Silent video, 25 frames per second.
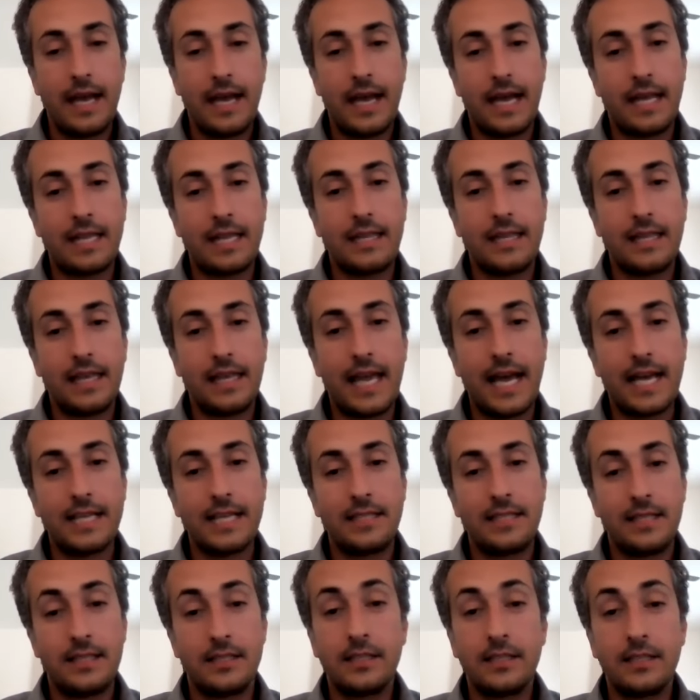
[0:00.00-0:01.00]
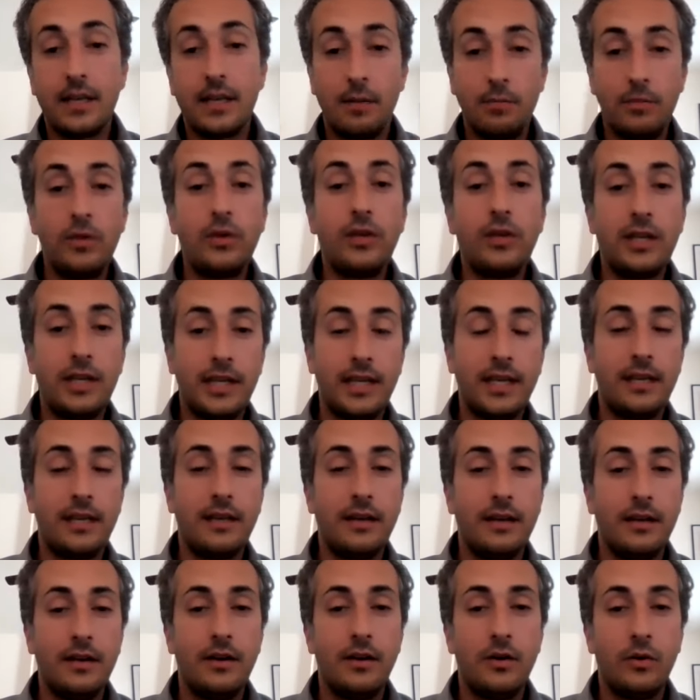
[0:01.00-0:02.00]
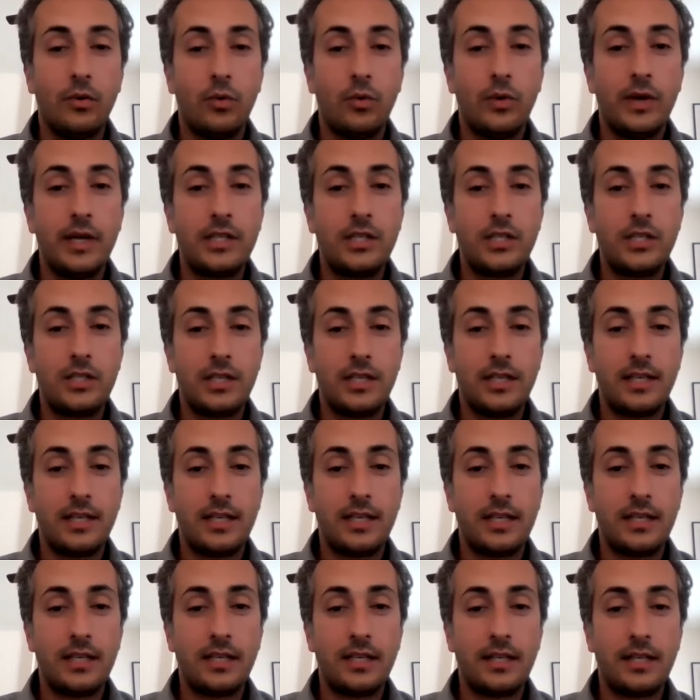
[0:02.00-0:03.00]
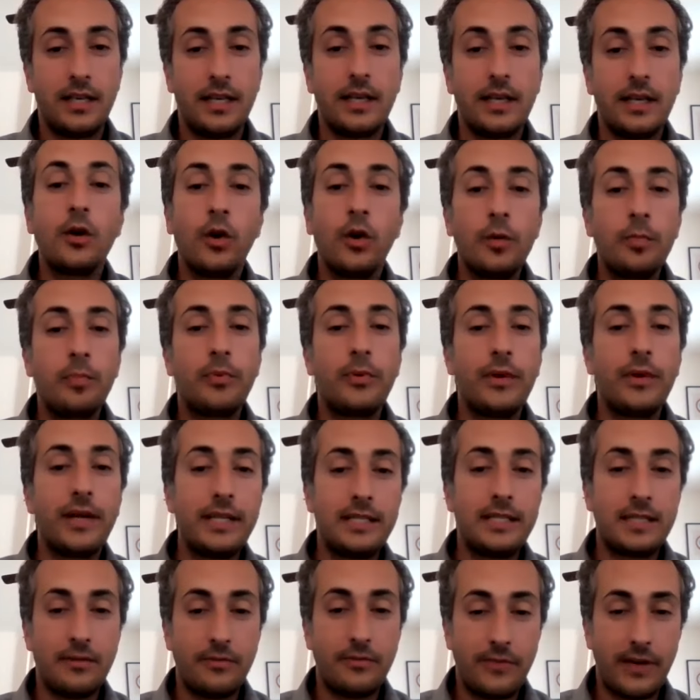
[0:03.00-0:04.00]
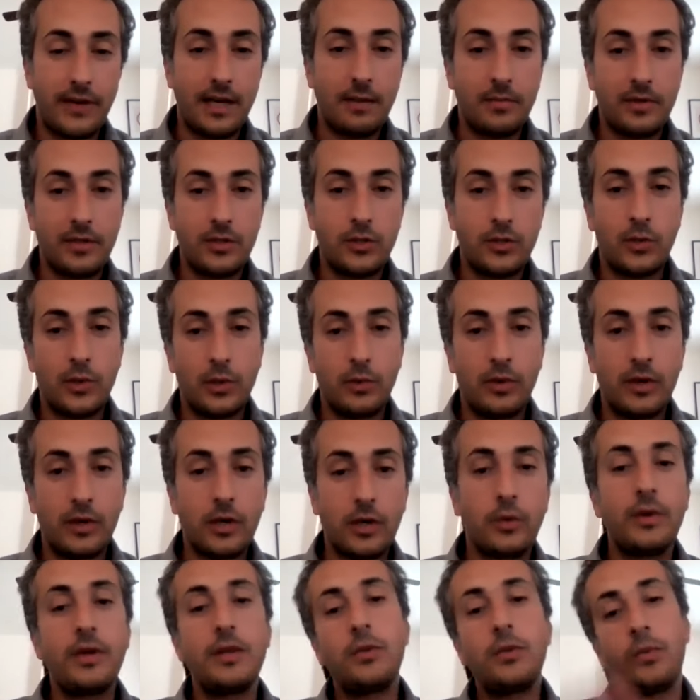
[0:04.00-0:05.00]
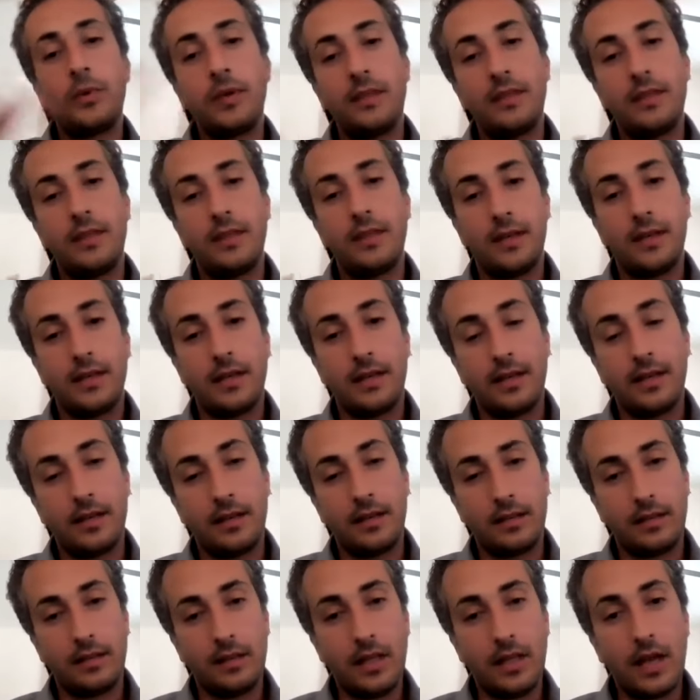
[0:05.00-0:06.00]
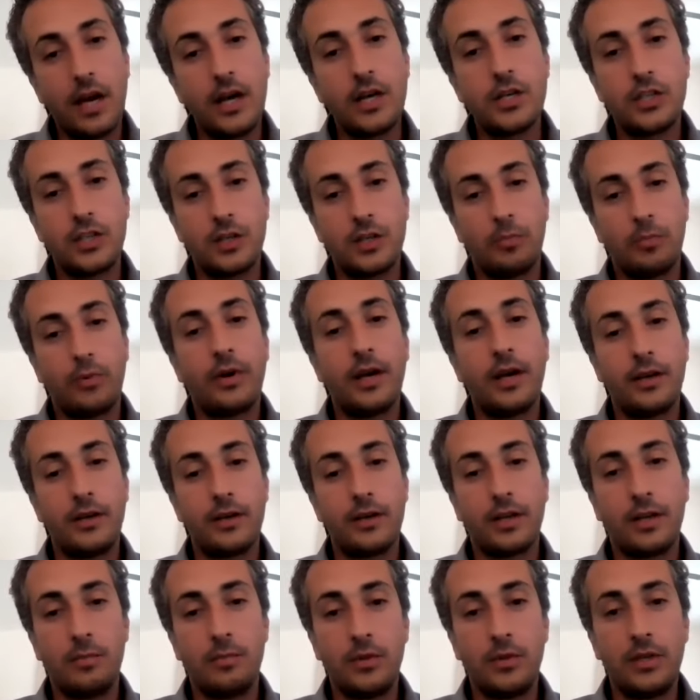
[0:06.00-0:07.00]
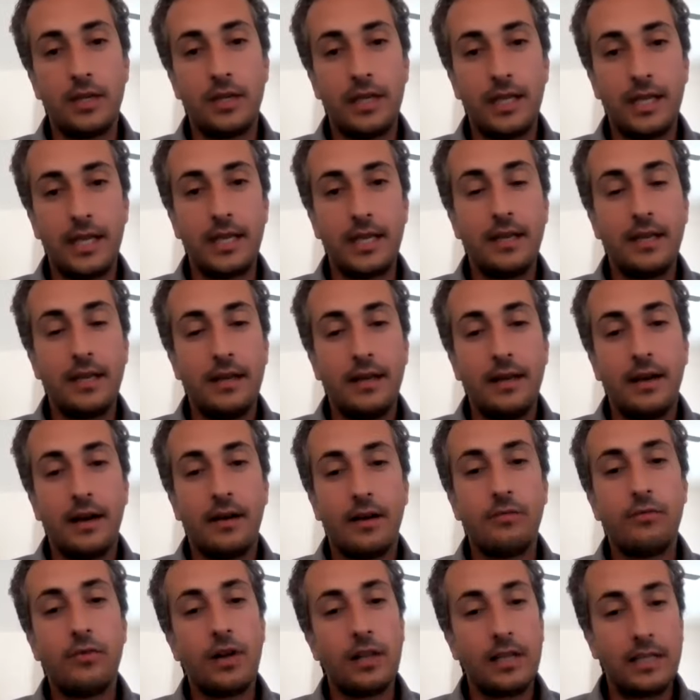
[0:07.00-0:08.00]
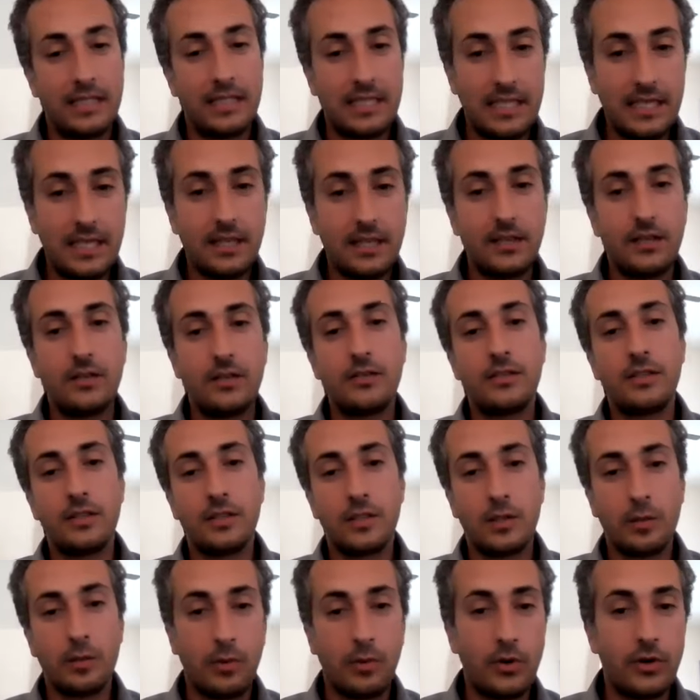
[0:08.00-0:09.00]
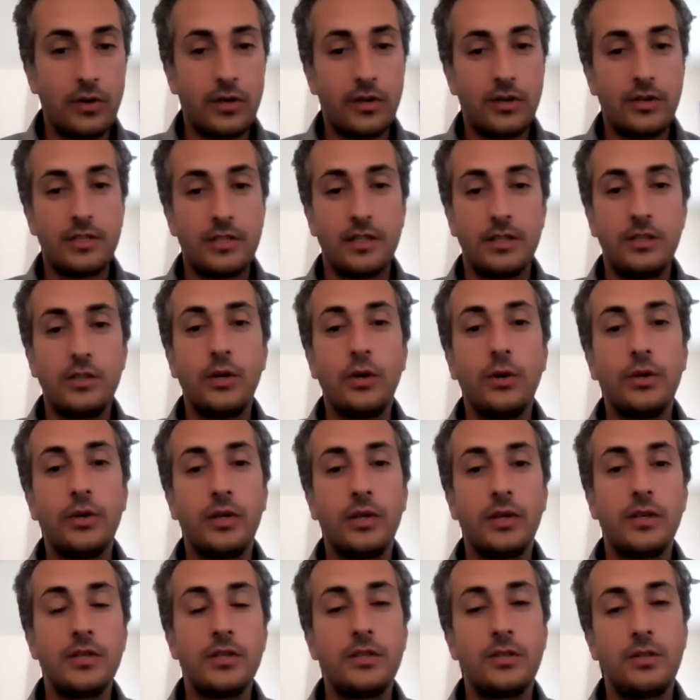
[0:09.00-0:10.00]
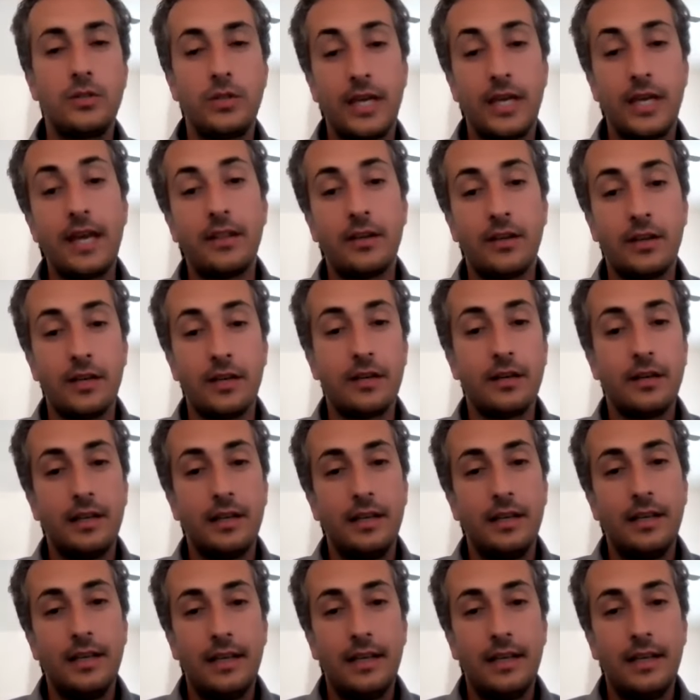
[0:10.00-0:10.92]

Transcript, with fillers: And the last is community, which incorporates the families we work with with the larger, broader community of volunteers and supporters and donors together